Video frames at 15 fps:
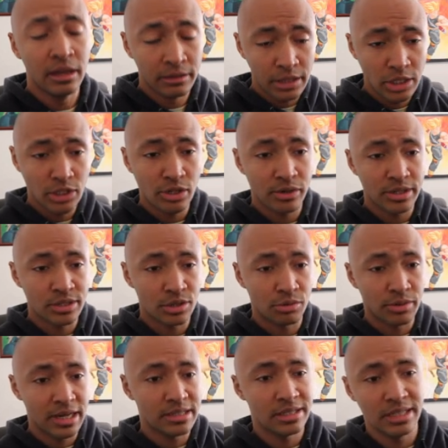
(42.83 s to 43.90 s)
They showed us the
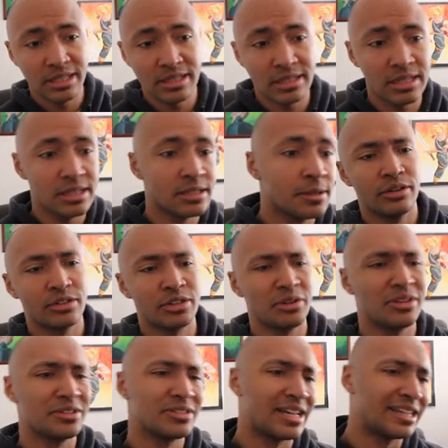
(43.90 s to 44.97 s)
resonances. So
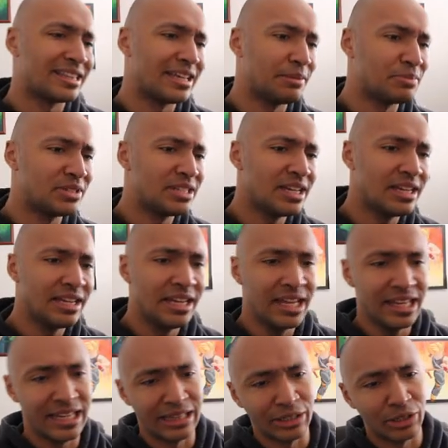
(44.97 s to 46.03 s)
there's like the
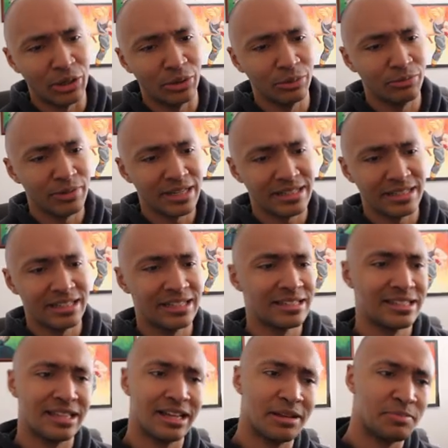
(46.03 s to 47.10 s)
obsidian and the golden
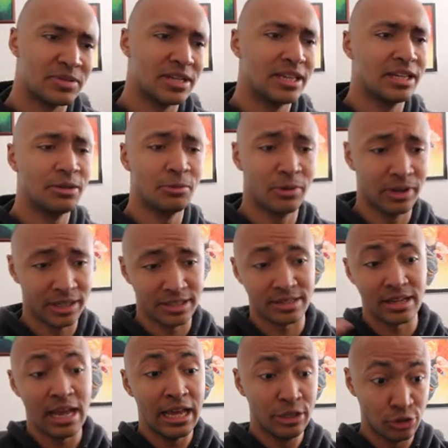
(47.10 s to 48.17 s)
resonance. The obsidian one
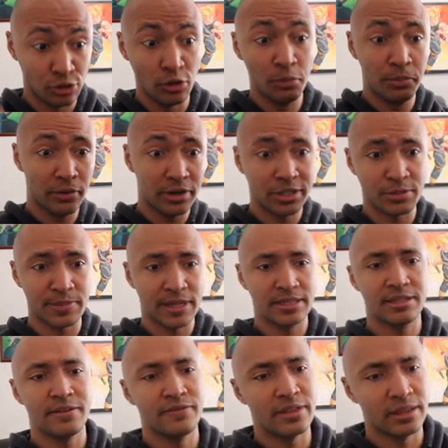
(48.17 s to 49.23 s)
is super
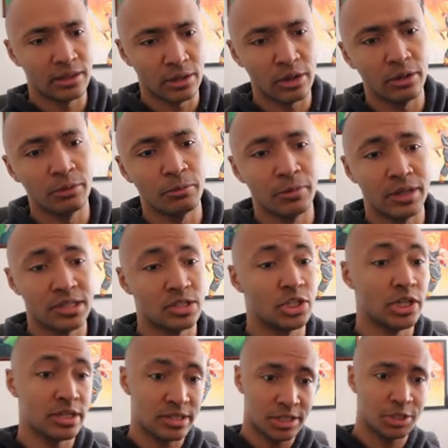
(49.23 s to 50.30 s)
expensive and the golden one's
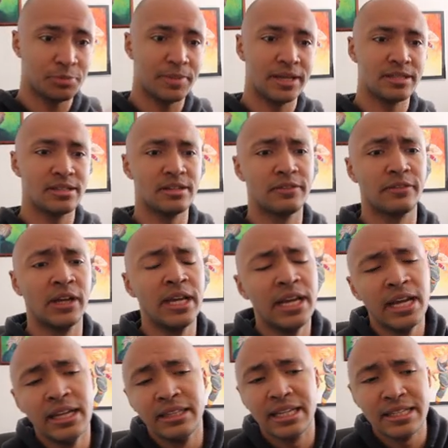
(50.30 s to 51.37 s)
just expensive.
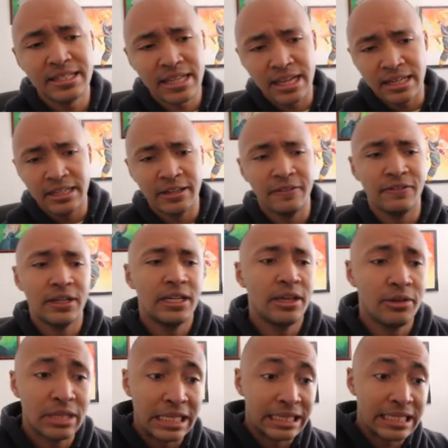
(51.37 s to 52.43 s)
They said in a
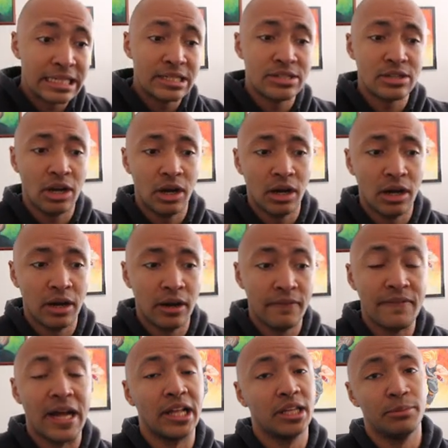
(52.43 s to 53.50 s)
video that these are
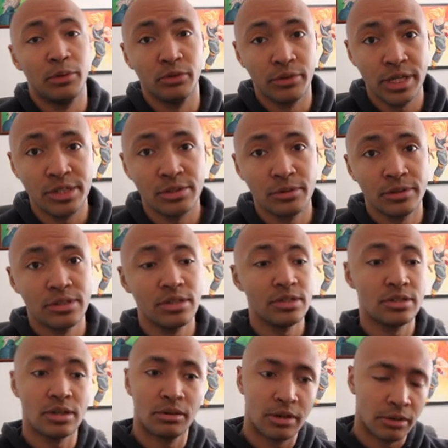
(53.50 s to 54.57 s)
valuable
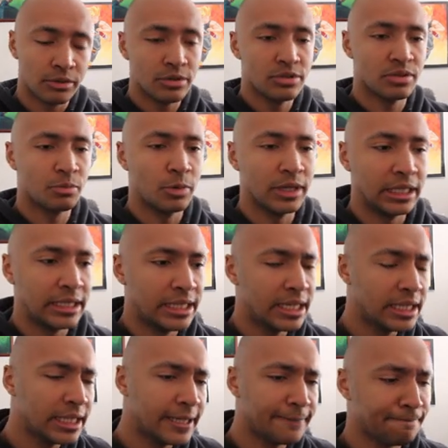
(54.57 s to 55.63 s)
resources, so don't use them
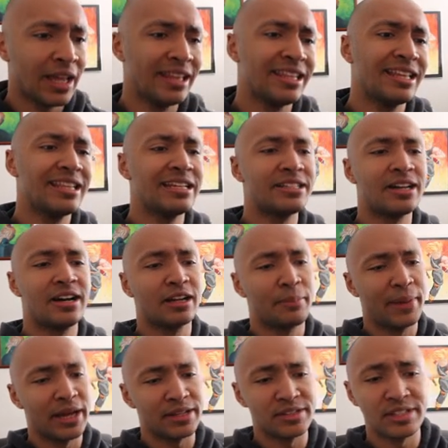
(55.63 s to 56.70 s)
willy-nilly. And then they talk
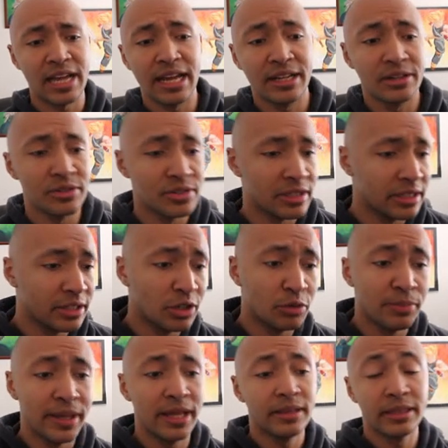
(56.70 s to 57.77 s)
about cycles a little
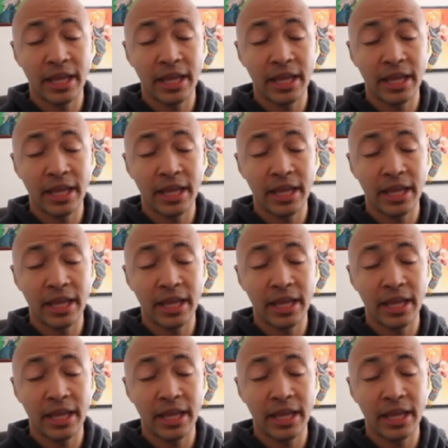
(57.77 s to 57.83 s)
bit.